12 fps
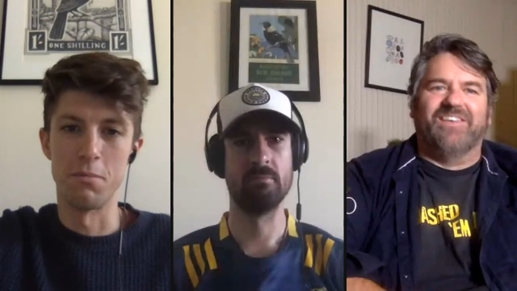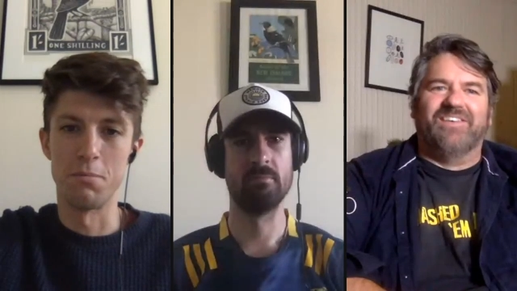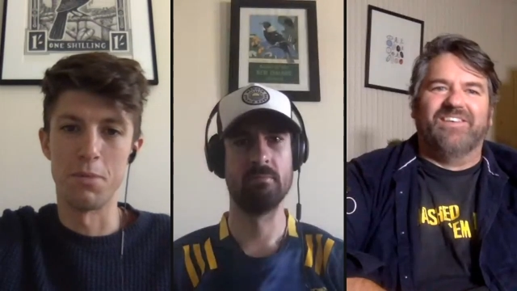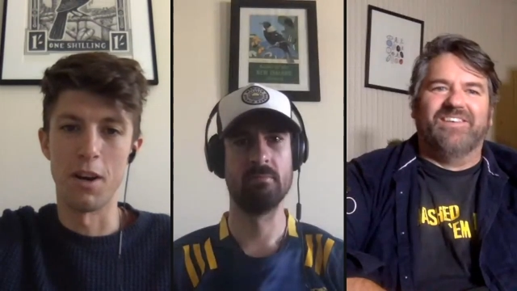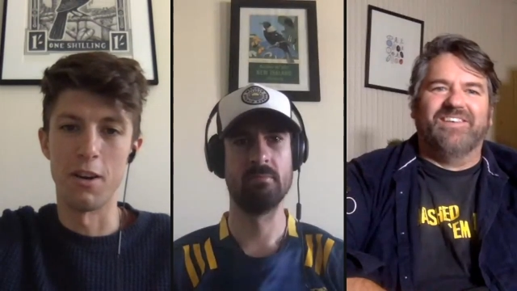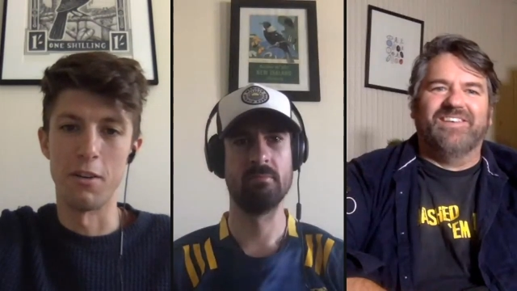
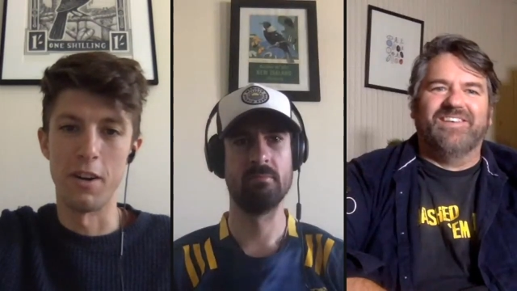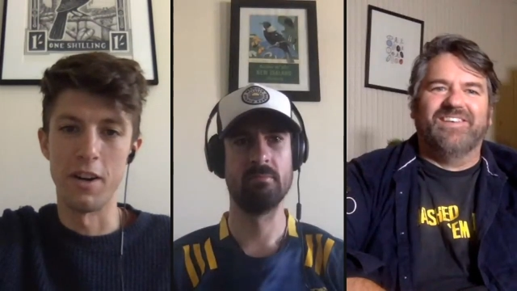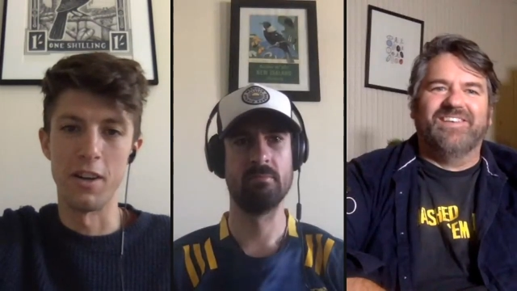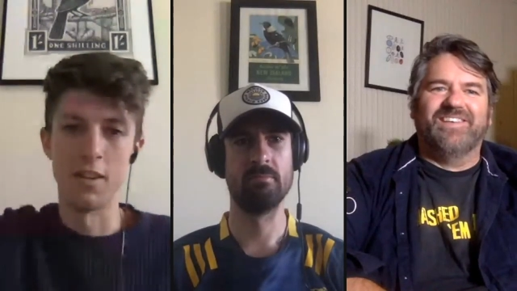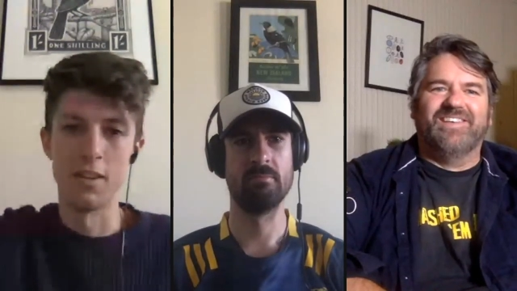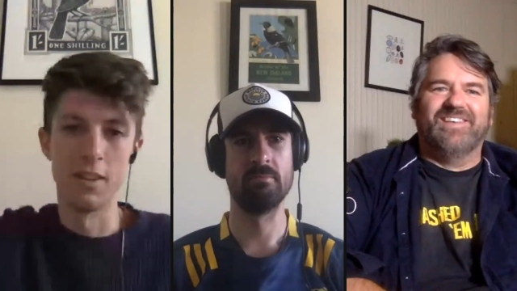Speaker 1: yeah.
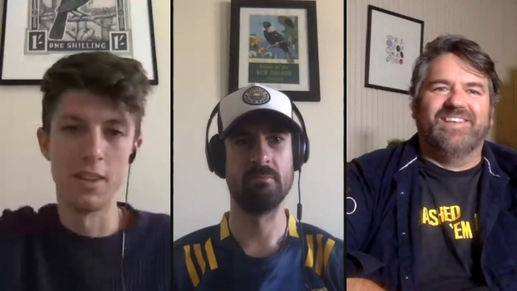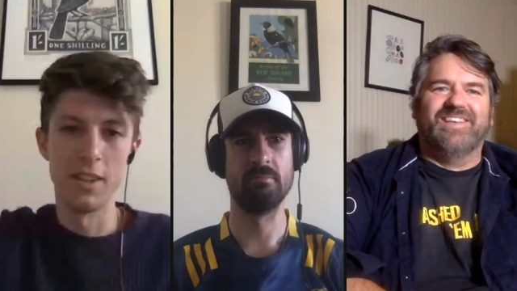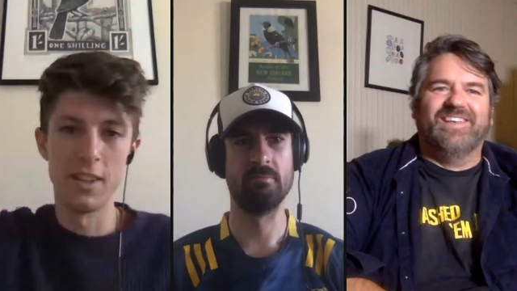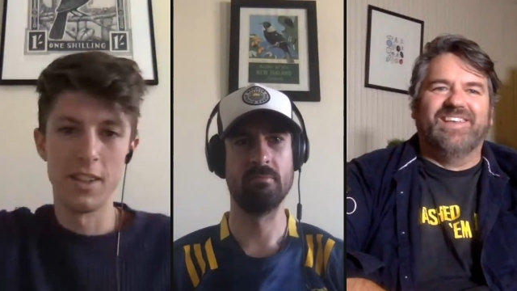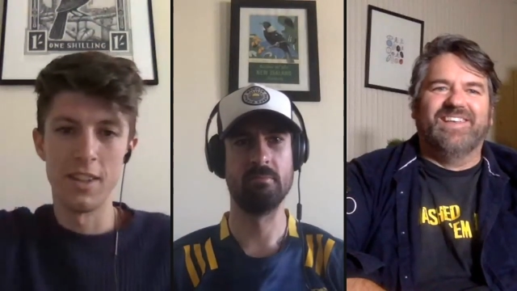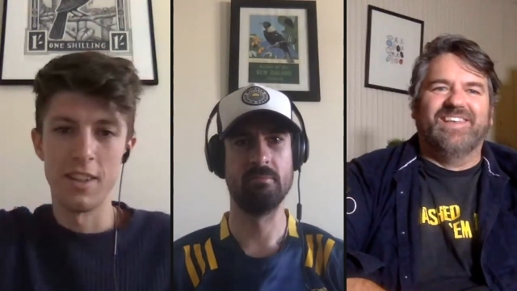pirate radio.
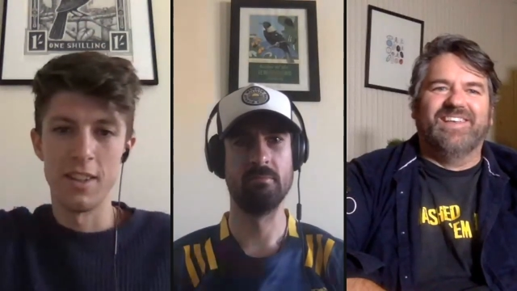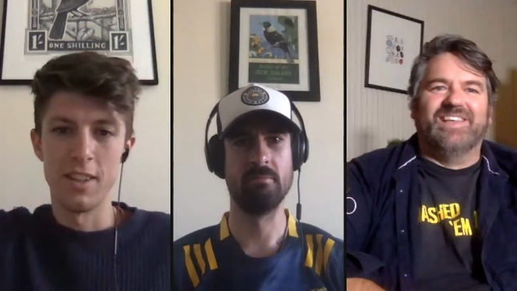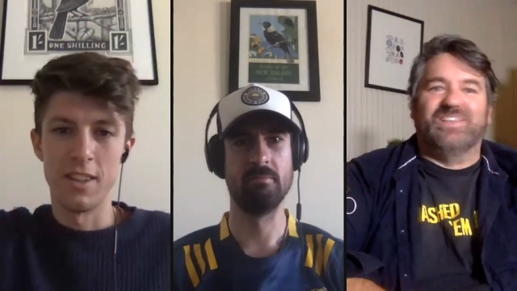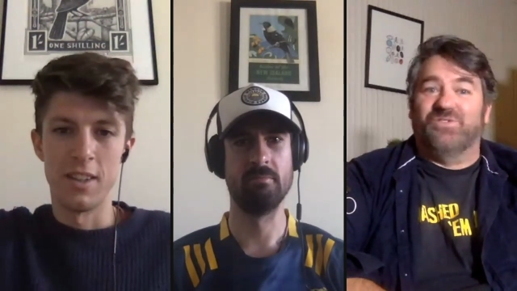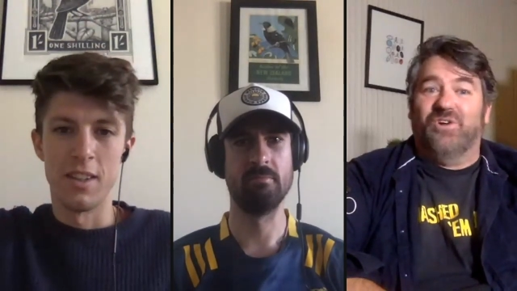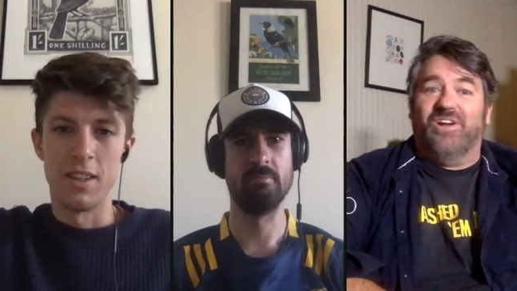
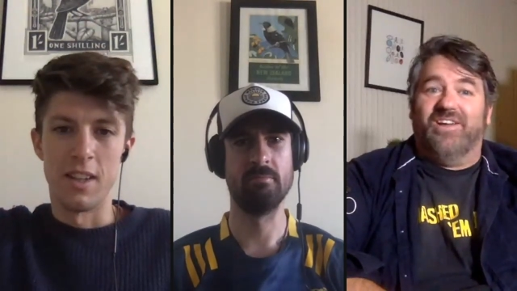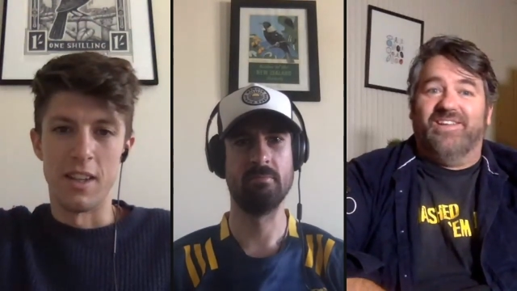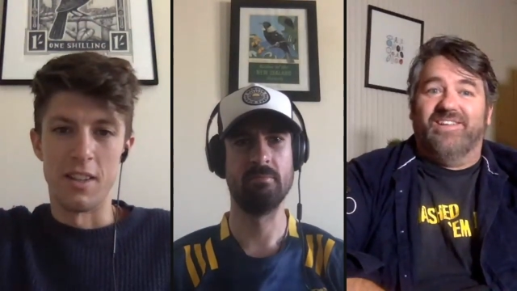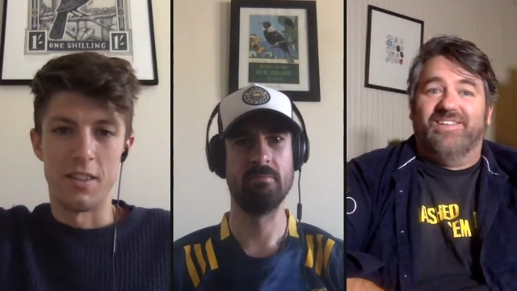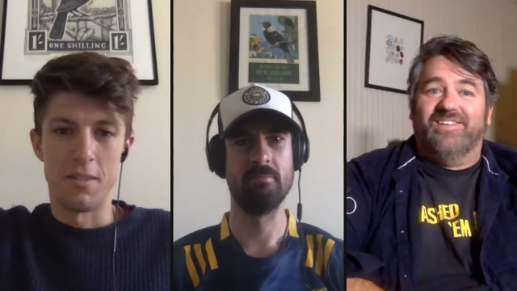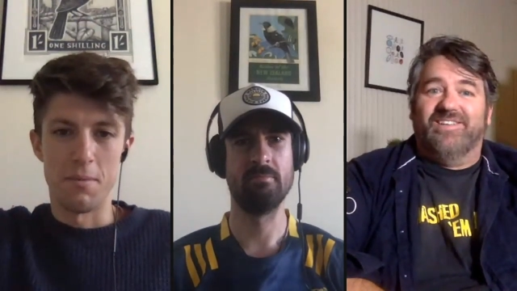That's
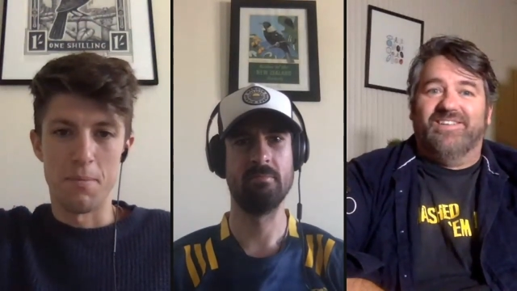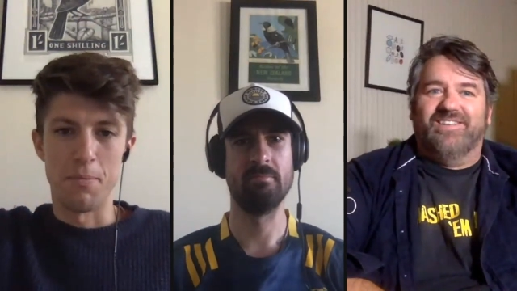right.